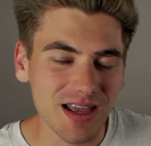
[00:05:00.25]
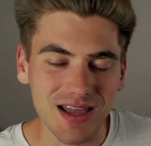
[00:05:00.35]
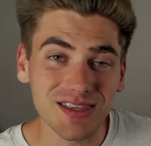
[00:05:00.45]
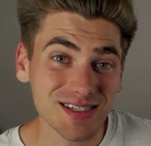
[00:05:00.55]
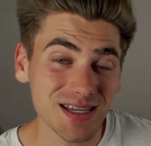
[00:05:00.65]

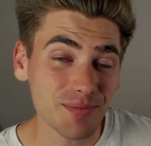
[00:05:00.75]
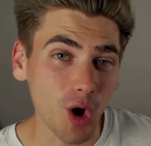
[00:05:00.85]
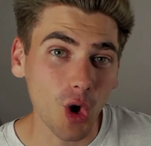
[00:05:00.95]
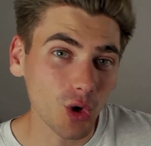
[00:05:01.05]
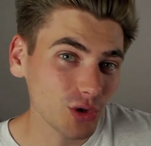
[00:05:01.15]
And they skip
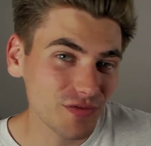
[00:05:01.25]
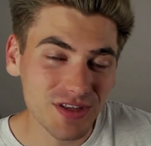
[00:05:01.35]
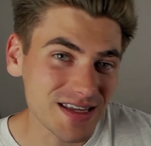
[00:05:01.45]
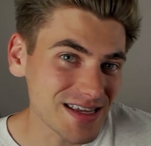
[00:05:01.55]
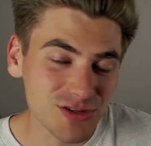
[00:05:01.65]
all of
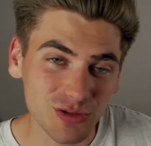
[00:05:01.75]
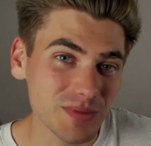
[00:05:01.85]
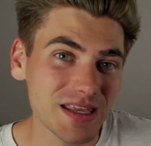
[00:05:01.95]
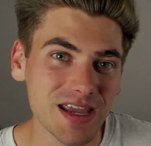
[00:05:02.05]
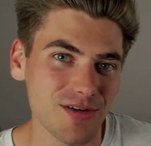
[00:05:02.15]
the
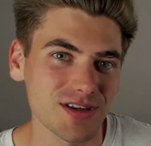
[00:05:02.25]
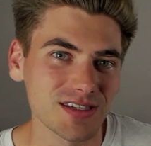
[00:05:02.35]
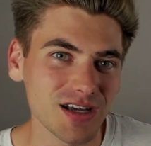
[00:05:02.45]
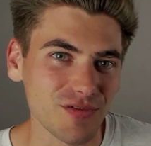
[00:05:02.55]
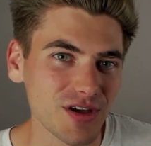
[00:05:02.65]
intermediary
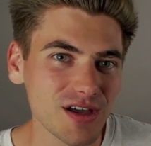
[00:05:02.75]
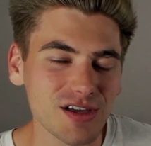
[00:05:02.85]
stuff.